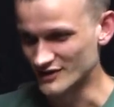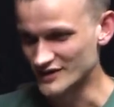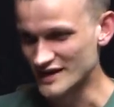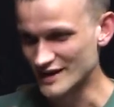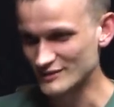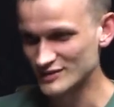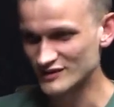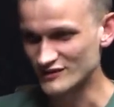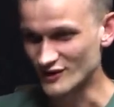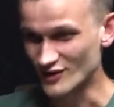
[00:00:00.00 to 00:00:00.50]

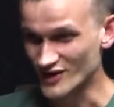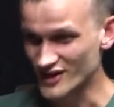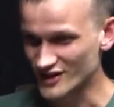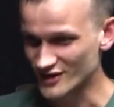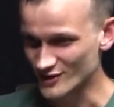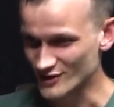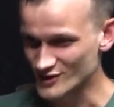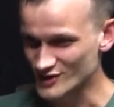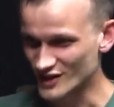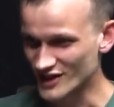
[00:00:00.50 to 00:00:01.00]
Depth first
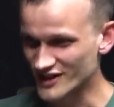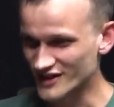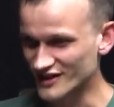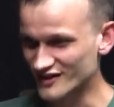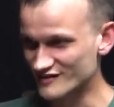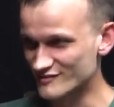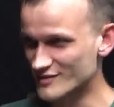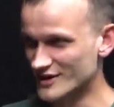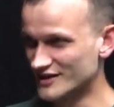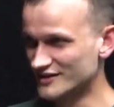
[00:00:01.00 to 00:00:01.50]
search instead
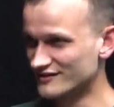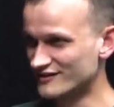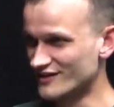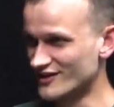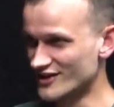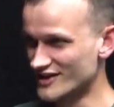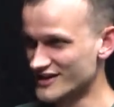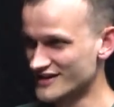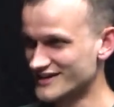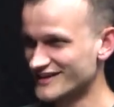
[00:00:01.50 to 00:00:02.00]
of breadth
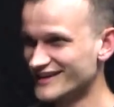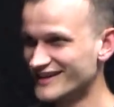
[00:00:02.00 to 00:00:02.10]
first.